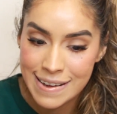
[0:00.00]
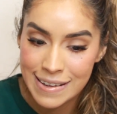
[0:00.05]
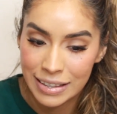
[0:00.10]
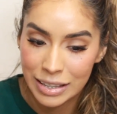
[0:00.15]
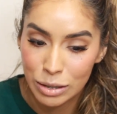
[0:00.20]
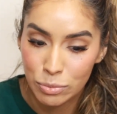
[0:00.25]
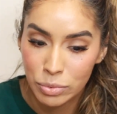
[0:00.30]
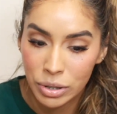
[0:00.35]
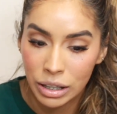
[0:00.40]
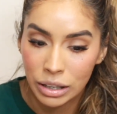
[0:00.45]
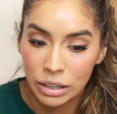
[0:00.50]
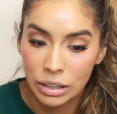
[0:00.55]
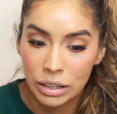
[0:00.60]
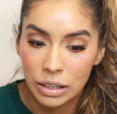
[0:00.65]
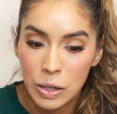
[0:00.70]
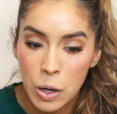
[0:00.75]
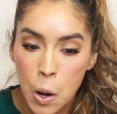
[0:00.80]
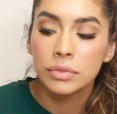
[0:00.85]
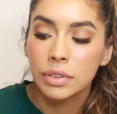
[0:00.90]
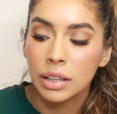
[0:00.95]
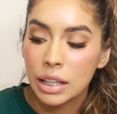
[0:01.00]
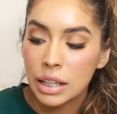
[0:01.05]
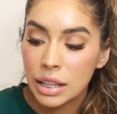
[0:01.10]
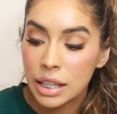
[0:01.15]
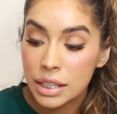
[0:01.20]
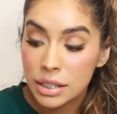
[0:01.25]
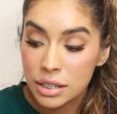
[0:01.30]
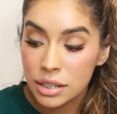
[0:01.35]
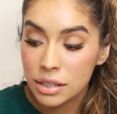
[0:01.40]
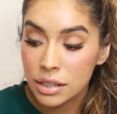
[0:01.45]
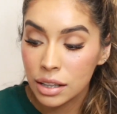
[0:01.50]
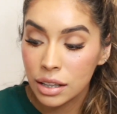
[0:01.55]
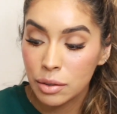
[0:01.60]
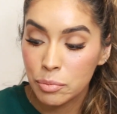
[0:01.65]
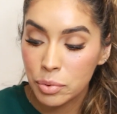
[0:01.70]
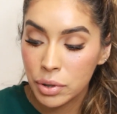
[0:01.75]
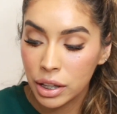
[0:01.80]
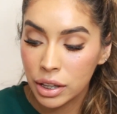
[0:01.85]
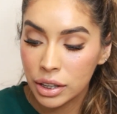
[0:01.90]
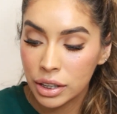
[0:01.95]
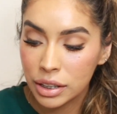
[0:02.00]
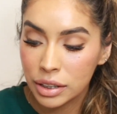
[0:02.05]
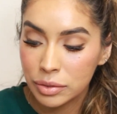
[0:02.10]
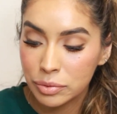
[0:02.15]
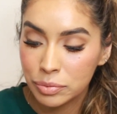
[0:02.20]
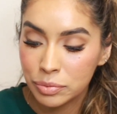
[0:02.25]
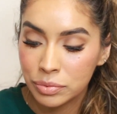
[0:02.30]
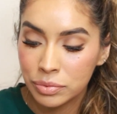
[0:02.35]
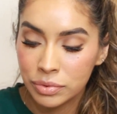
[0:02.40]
lip color. This is the lip color.